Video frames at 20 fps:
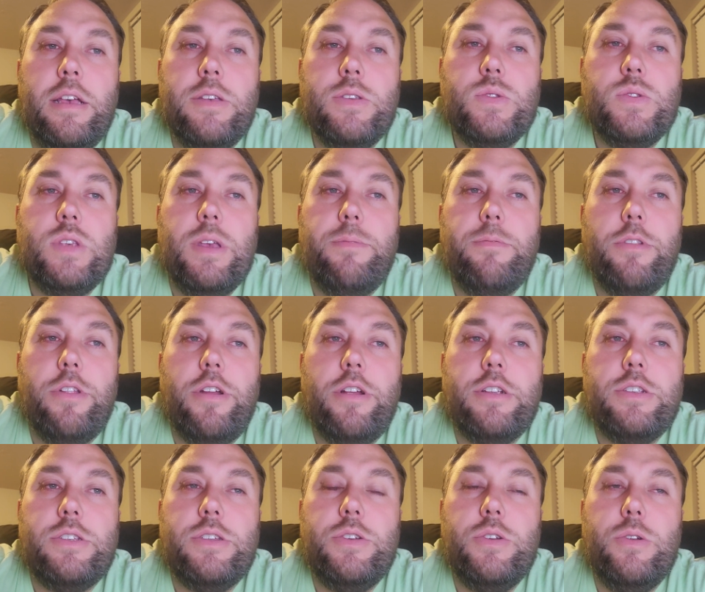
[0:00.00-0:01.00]
Similar
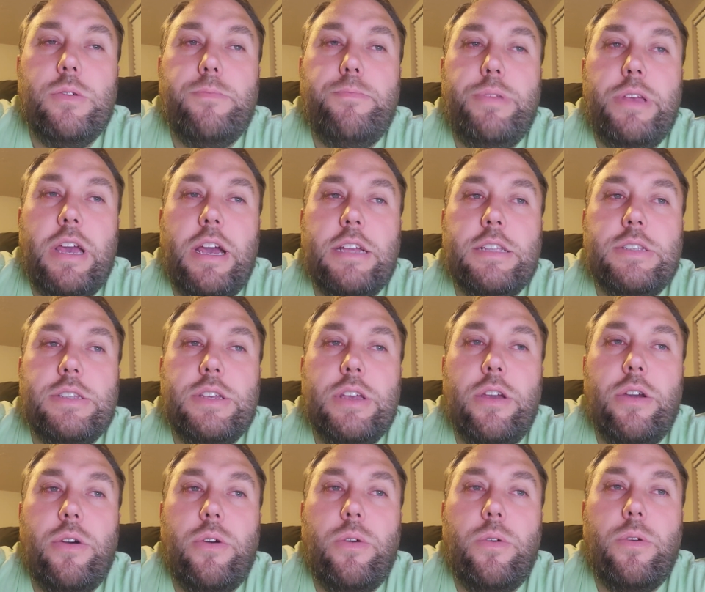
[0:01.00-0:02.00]
to
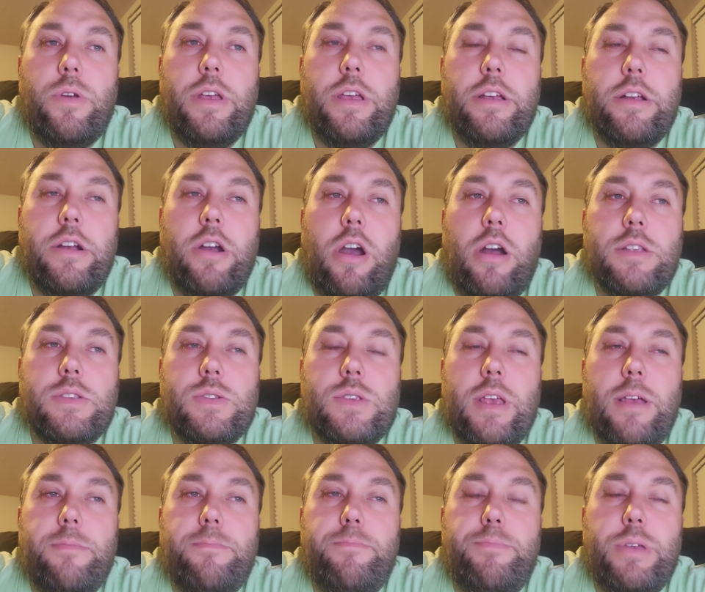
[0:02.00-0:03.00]
BITO in
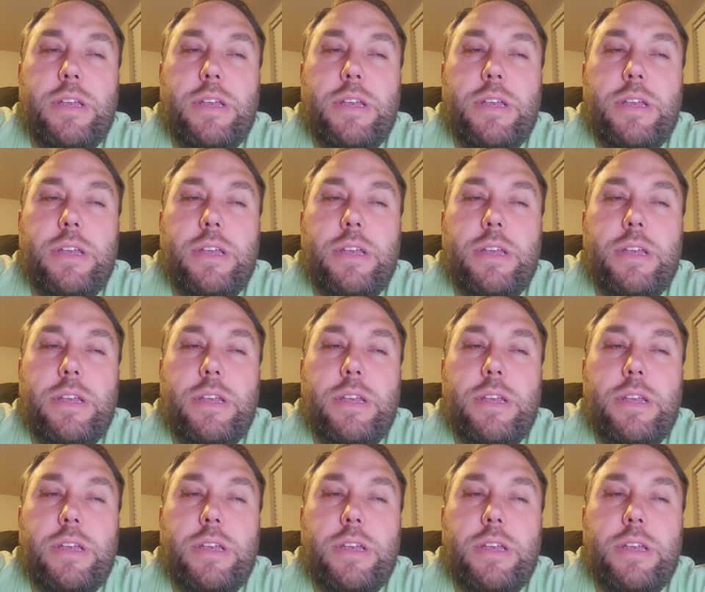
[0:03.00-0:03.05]
concept,